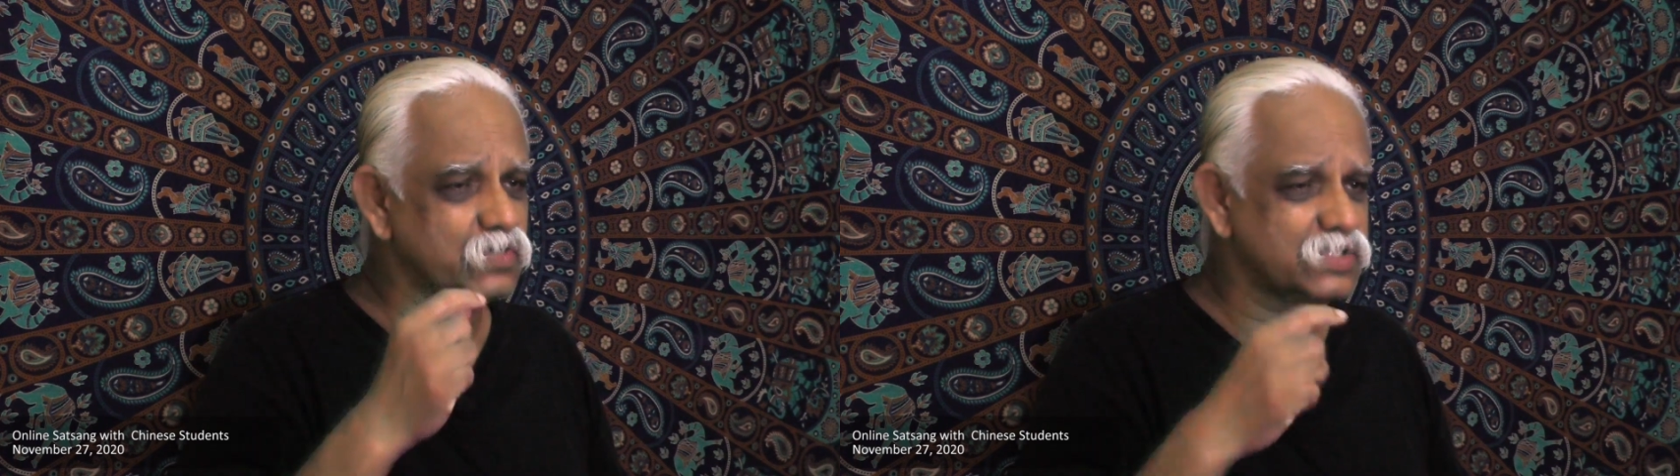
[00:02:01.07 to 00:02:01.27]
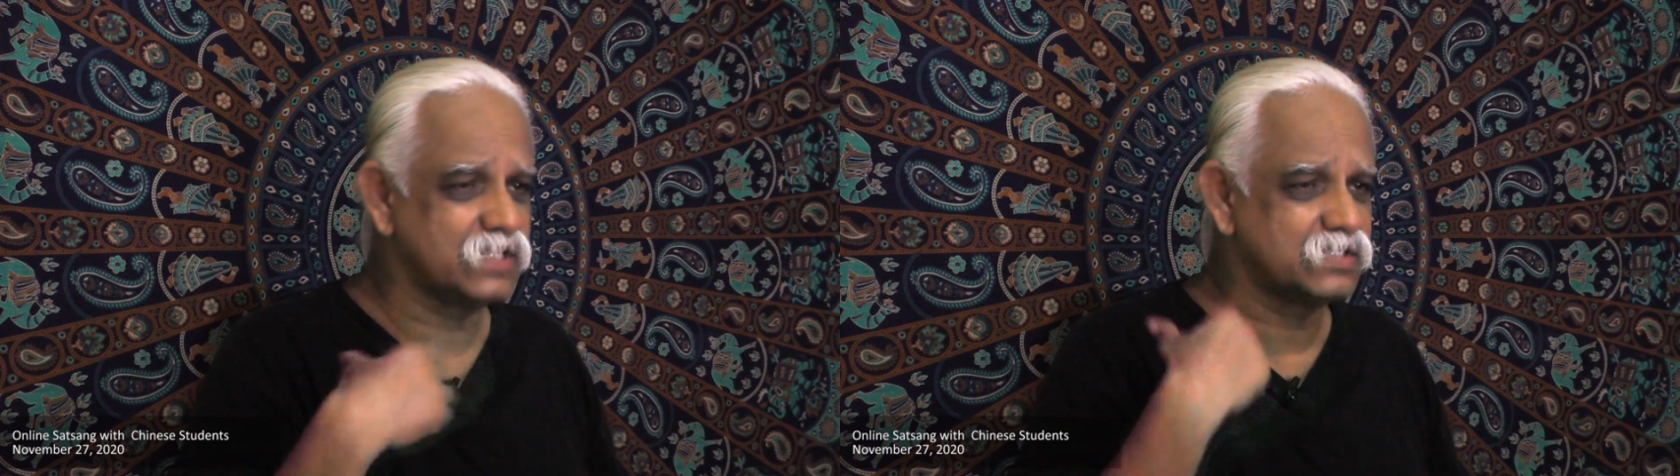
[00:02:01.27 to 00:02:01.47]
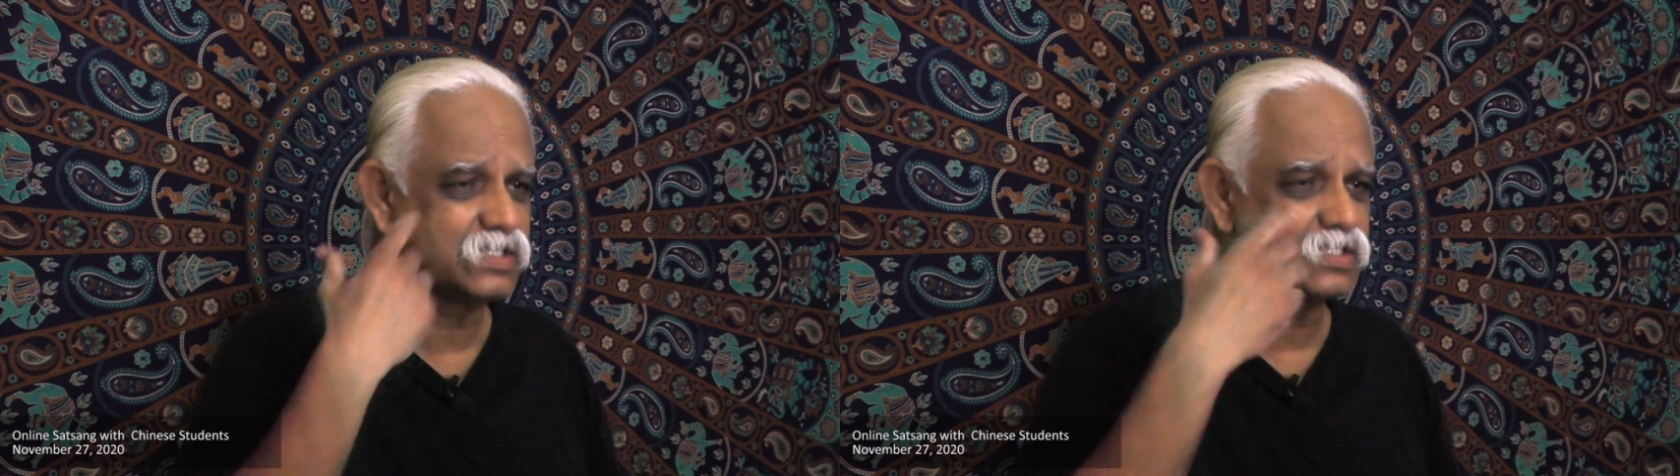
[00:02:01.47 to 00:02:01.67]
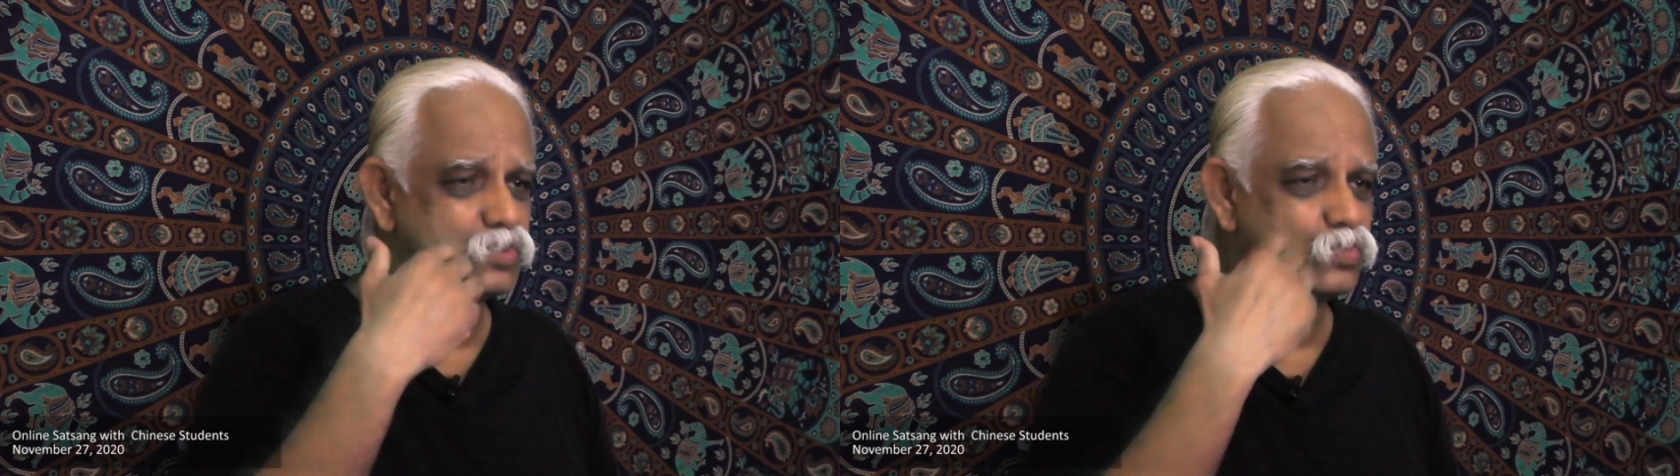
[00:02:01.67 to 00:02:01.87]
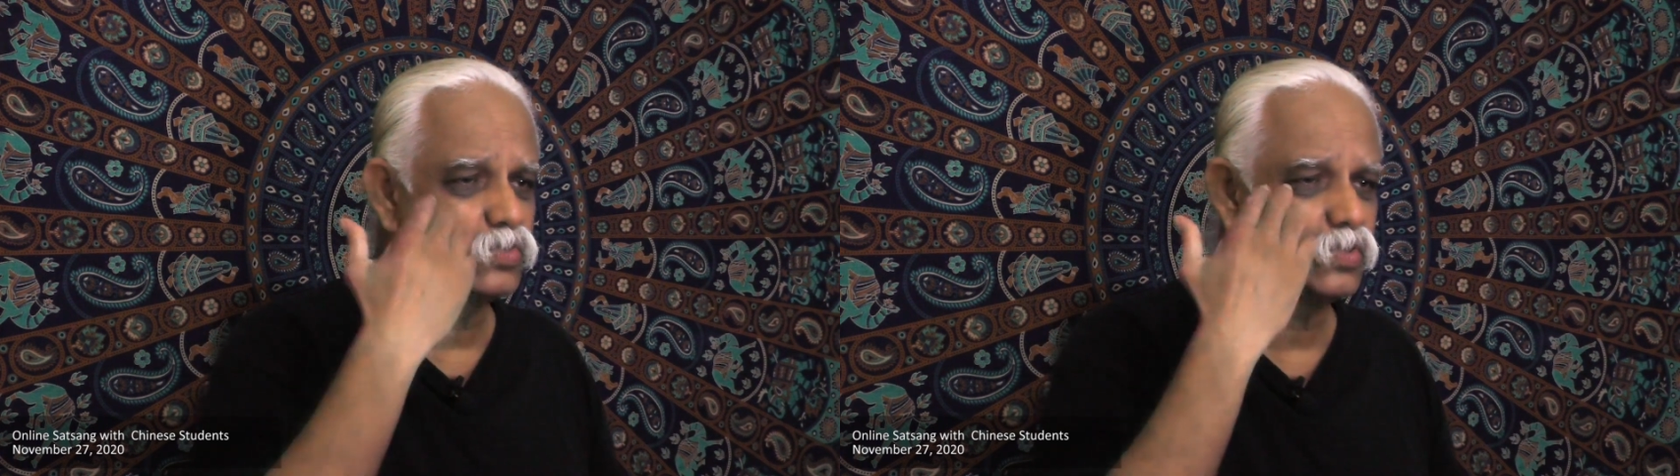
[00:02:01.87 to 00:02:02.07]
your
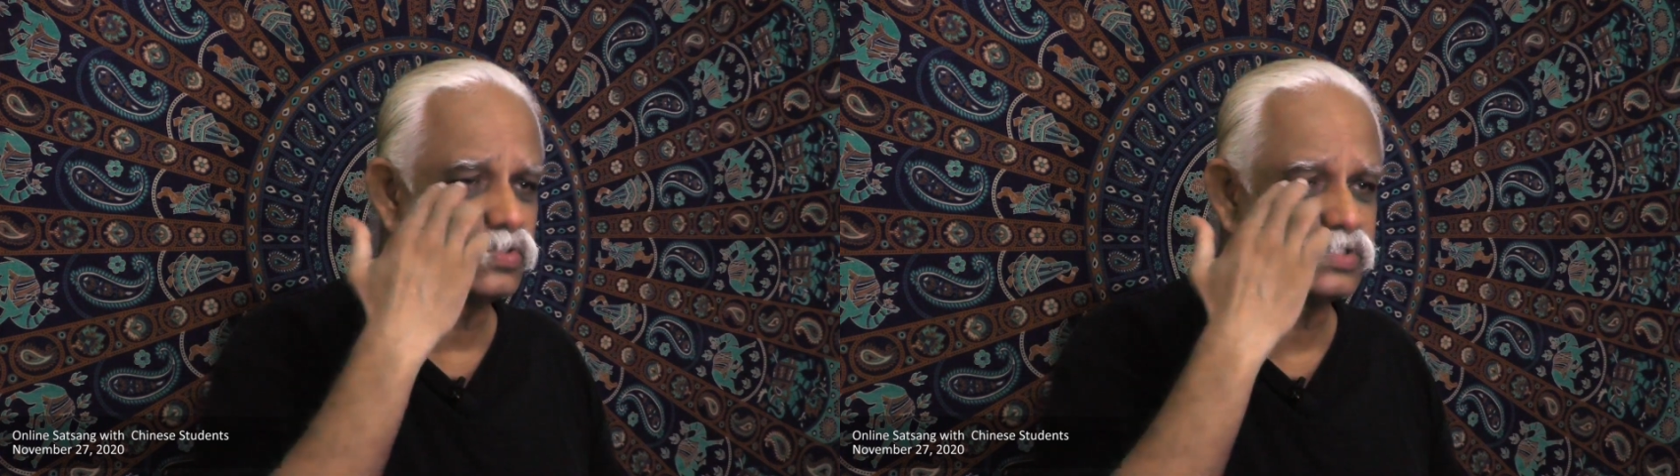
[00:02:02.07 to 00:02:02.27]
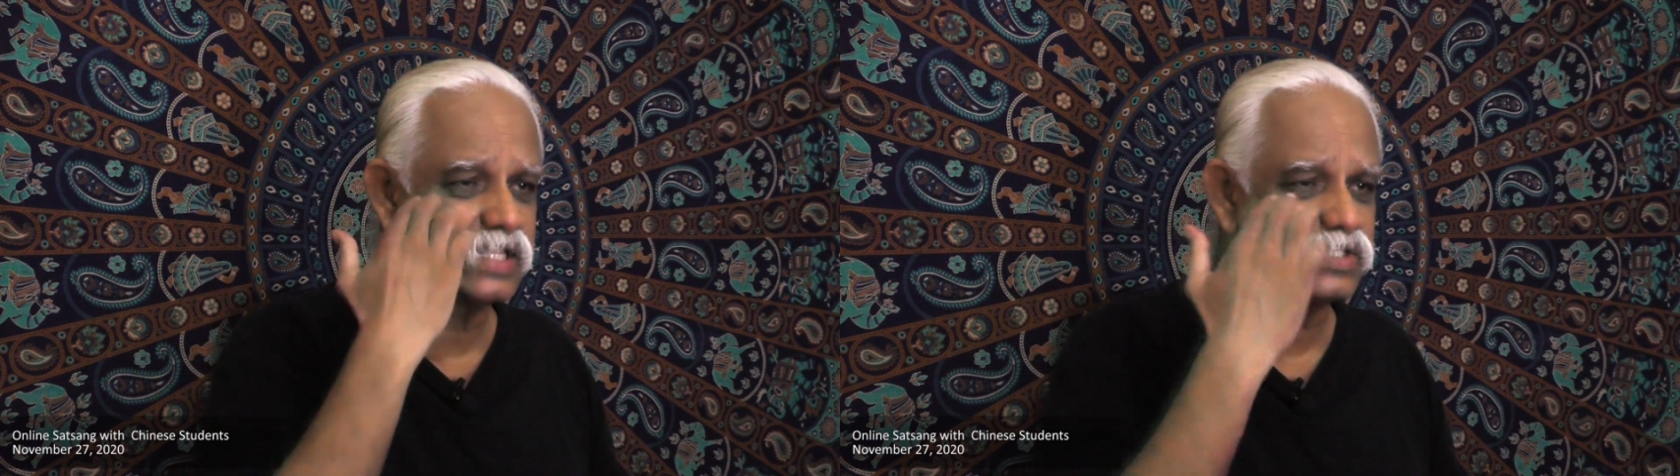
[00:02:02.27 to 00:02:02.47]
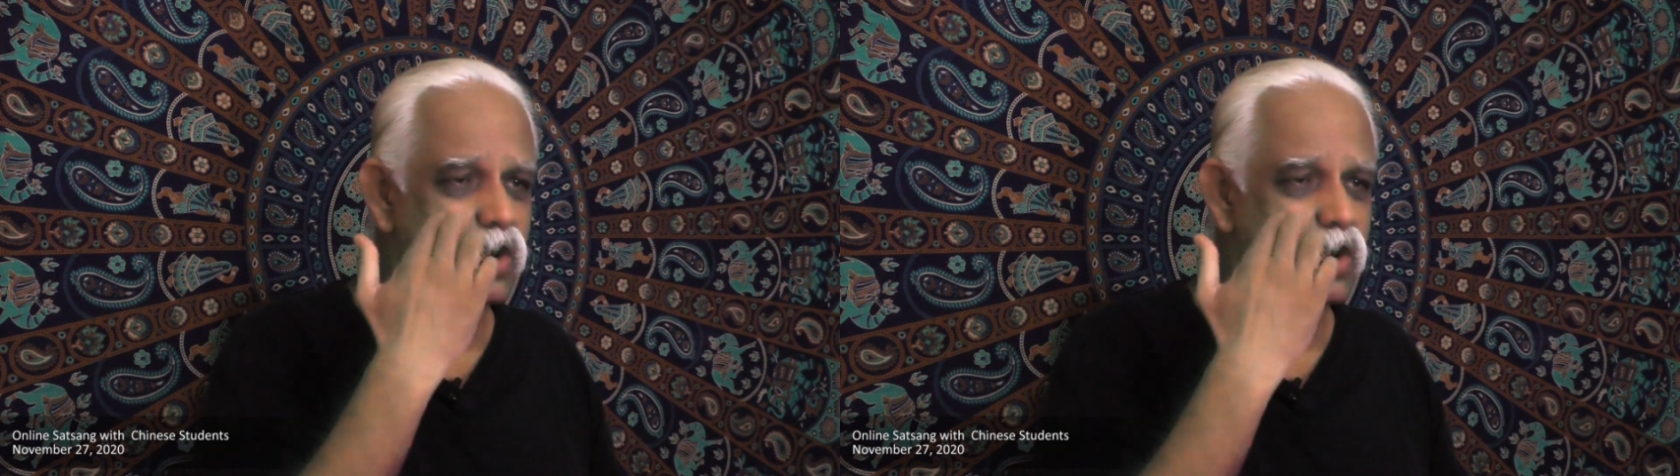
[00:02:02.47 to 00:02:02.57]
senses through your sense